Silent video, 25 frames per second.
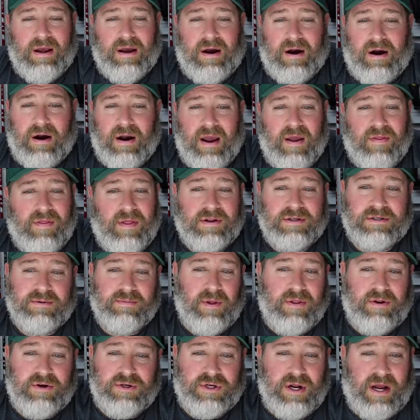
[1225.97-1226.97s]
And then some
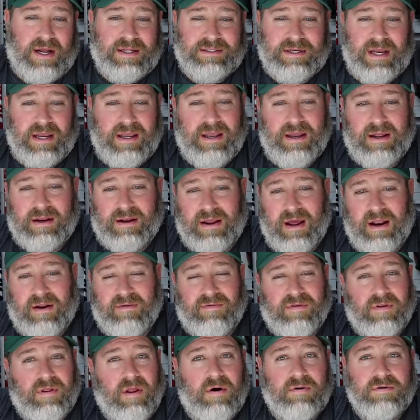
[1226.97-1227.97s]
other shots I hit kind
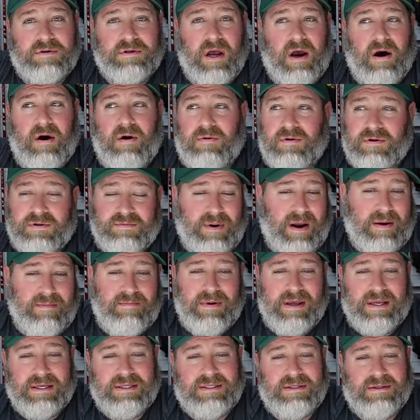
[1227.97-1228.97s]
of low toe was my
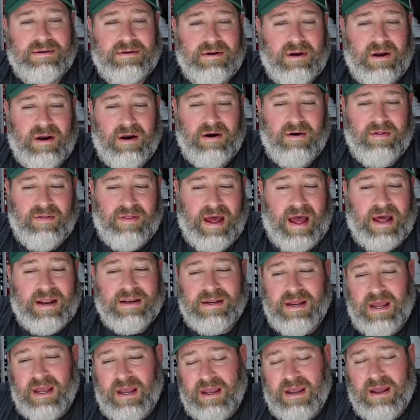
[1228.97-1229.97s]
miss that
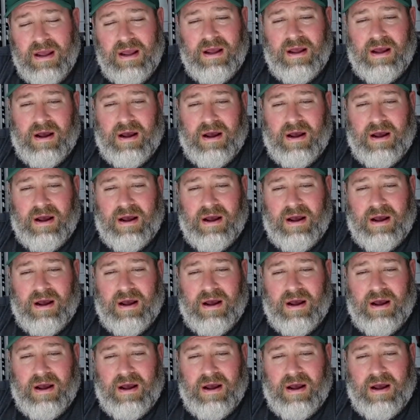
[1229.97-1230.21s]
day.